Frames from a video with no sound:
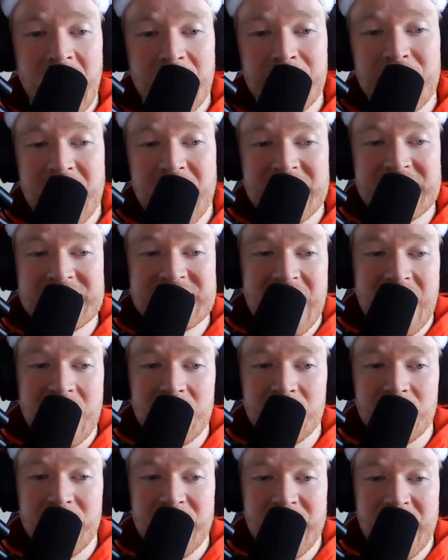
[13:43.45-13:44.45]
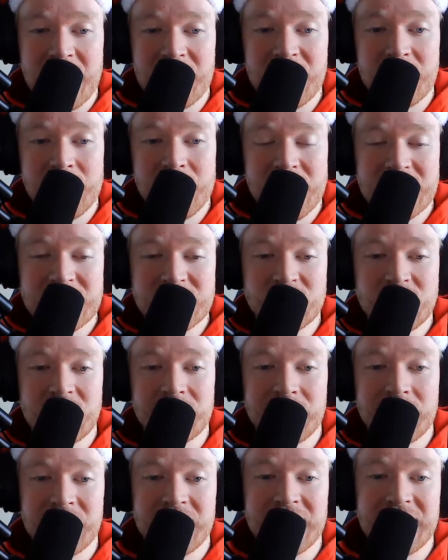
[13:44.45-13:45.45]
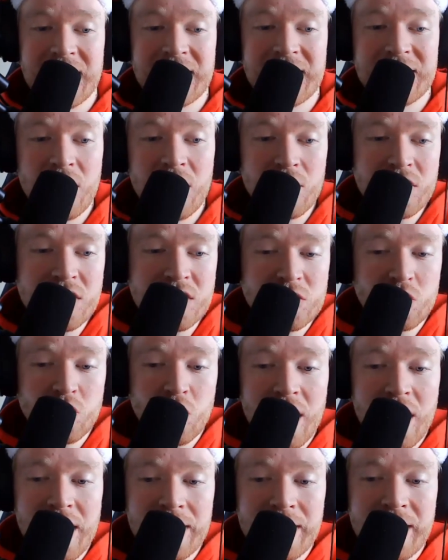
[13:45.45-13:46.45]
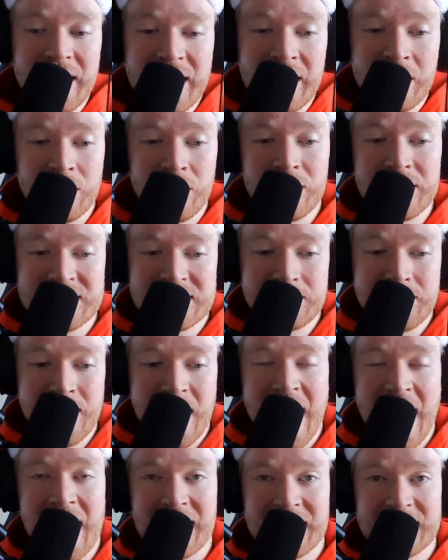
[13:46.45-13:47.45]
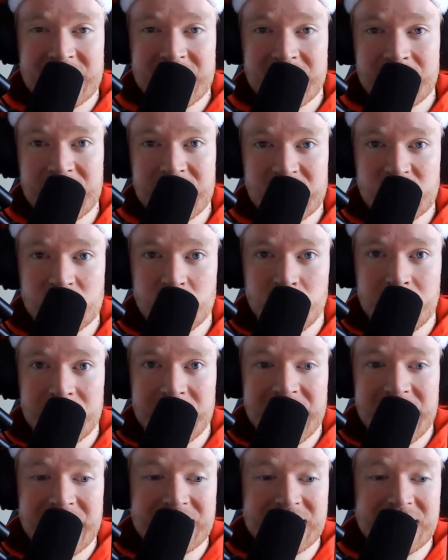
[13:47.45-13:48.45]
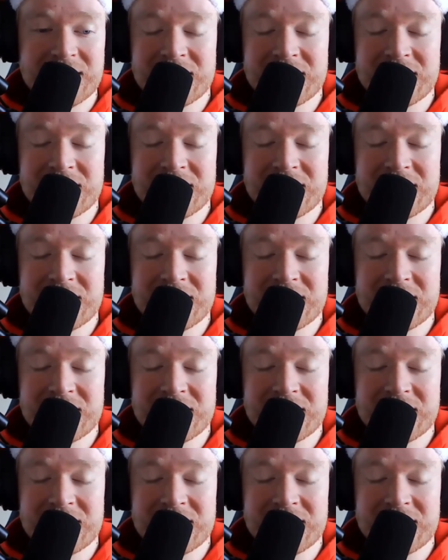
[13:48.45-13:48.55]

And that is how they had the money to get married. And notice what the heroism act in this story is.